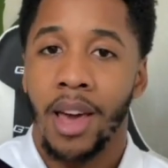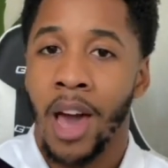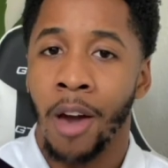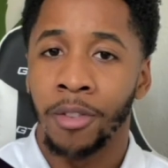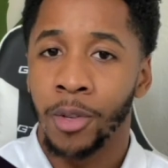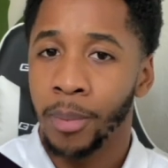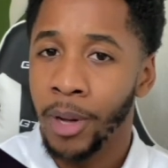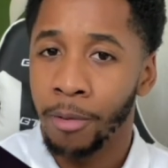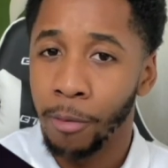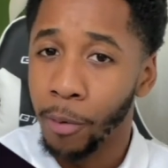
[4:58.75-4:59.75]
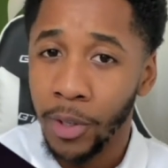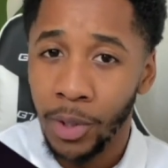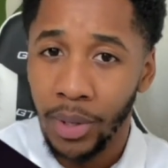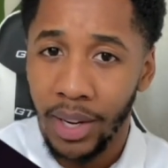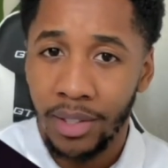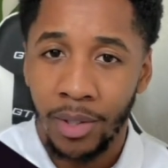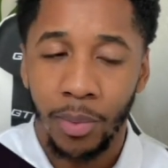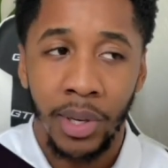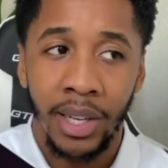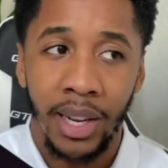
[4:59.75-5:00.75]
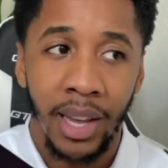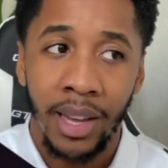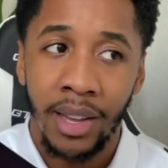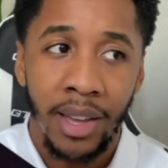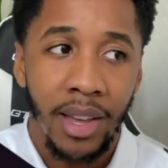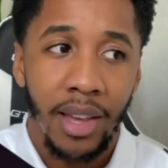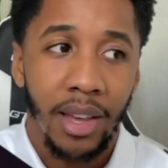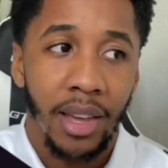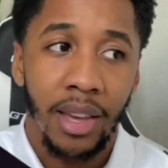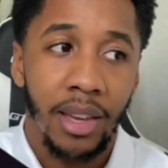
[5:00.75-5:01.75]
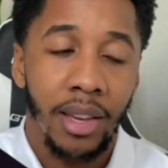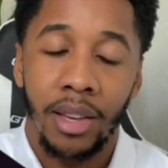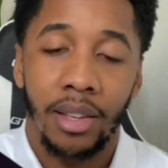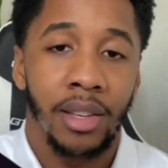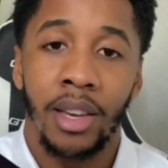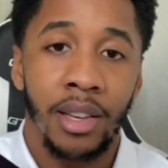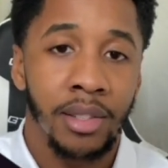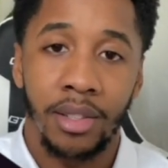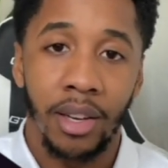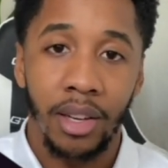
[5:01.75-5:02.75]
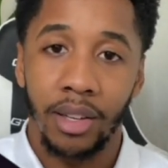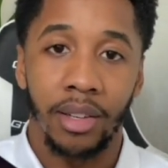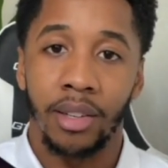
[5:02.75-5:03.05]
After about 4 trades in one day, he's good.